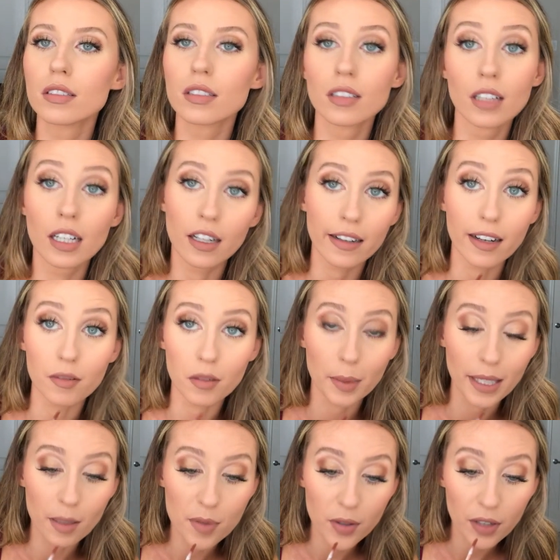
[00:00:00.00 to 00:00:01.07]
I already have it on
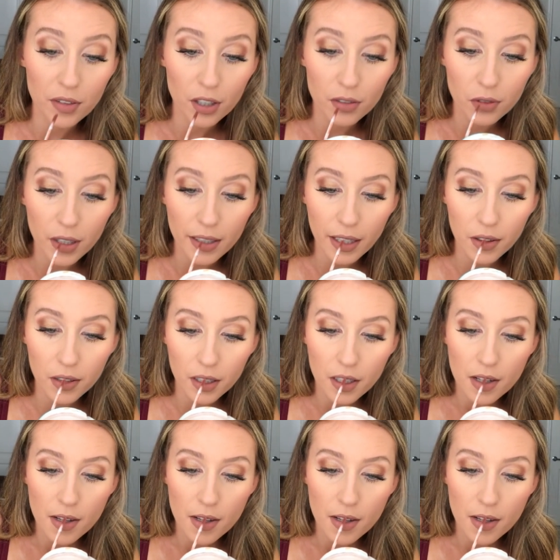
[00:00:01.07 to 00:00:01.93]
my lips, so I have to go for it now.